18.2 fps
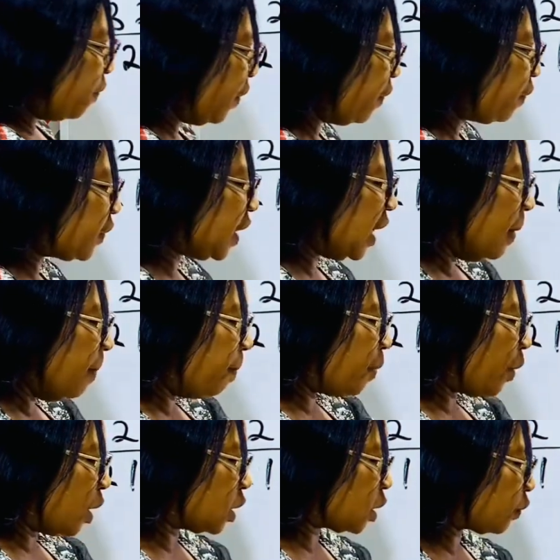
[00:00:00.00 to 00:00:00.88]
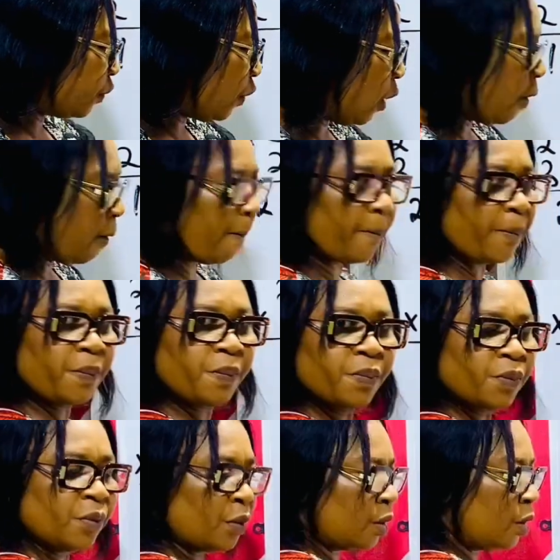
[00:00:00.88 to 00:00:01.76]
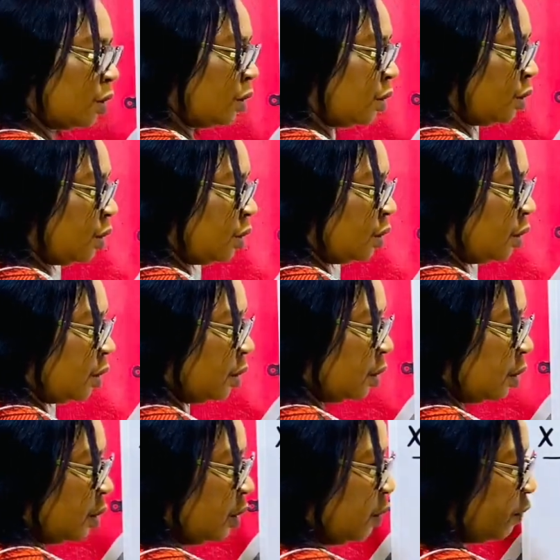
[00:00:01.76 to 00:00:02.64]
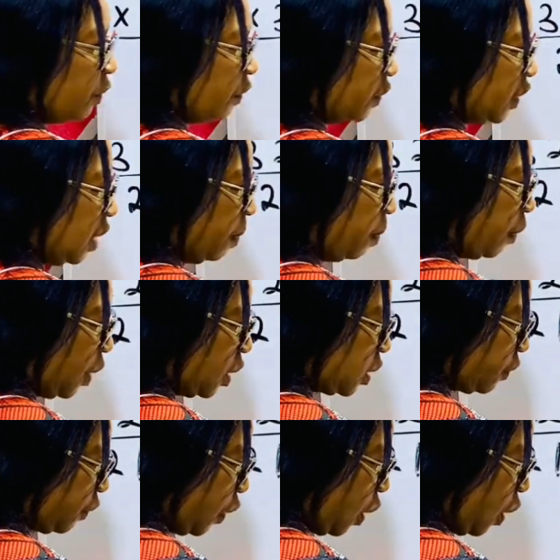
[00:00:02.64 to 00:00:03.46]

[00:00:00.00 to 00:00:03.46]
15 plus 4. 15 plus